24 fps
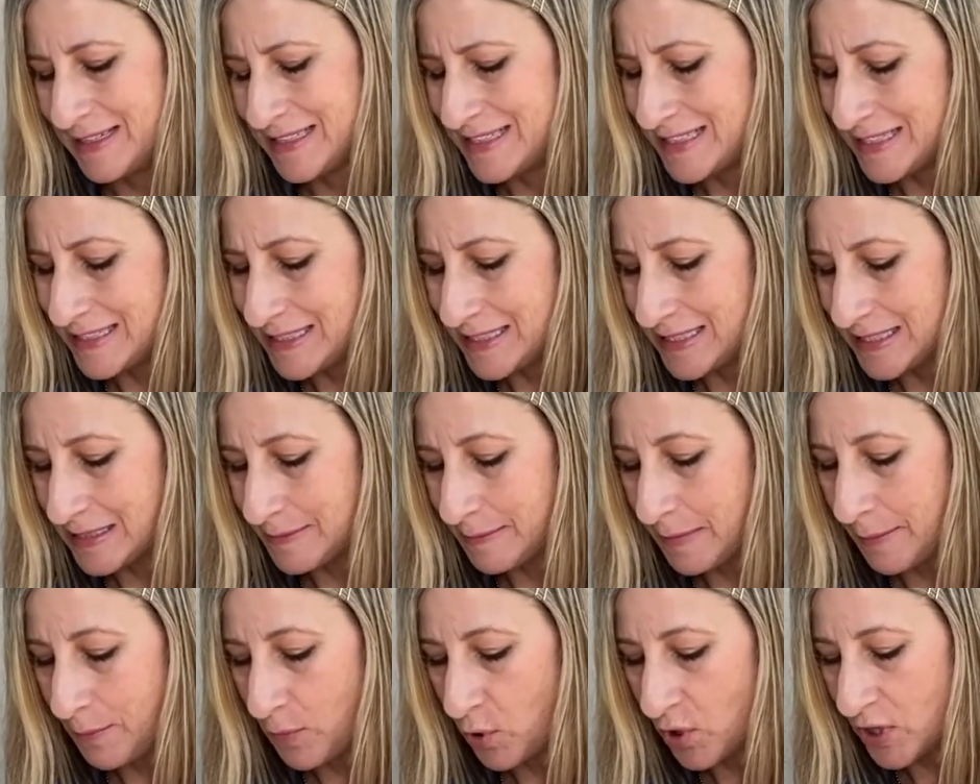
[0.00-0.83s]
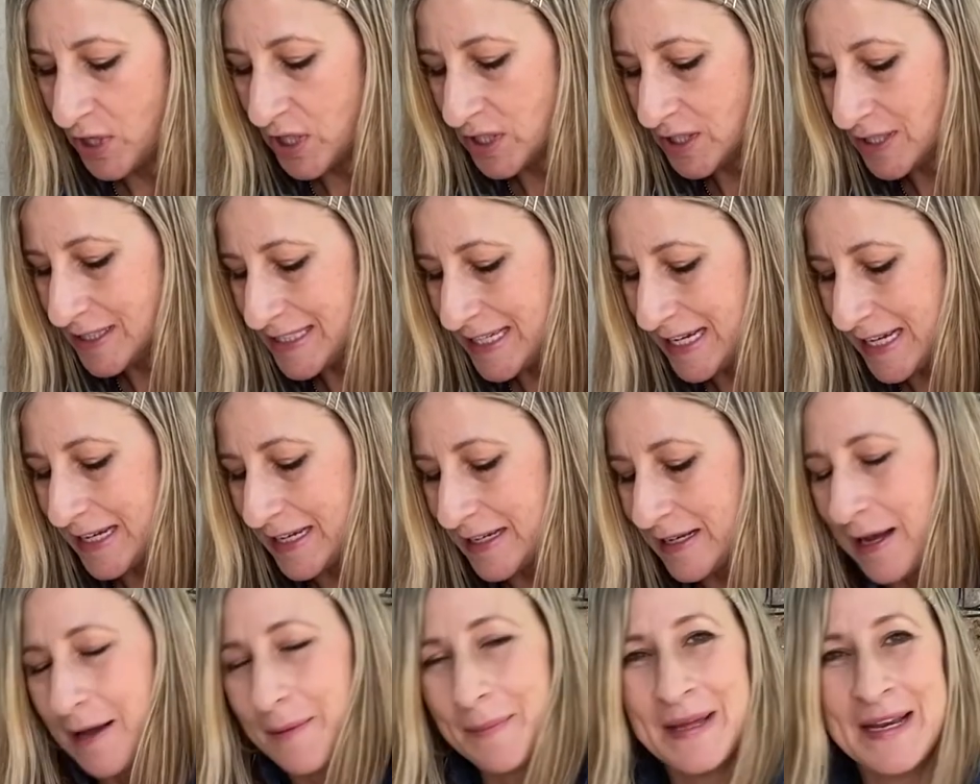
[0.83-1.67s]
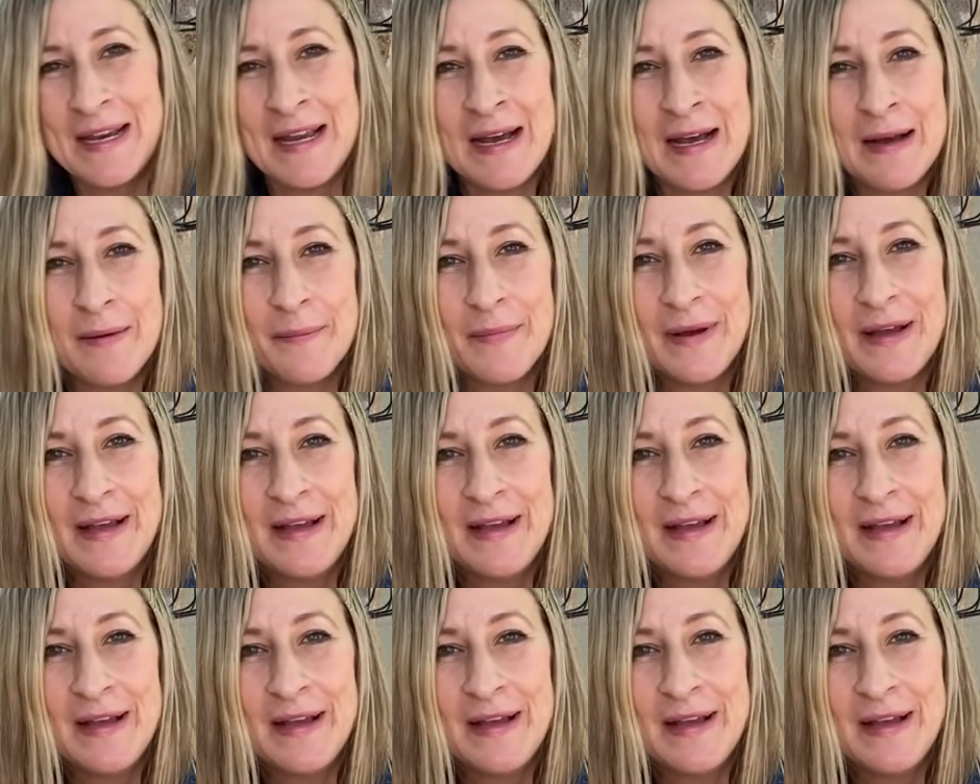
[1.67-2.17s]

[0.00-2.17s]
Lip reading: since it's Memorial Day coming up,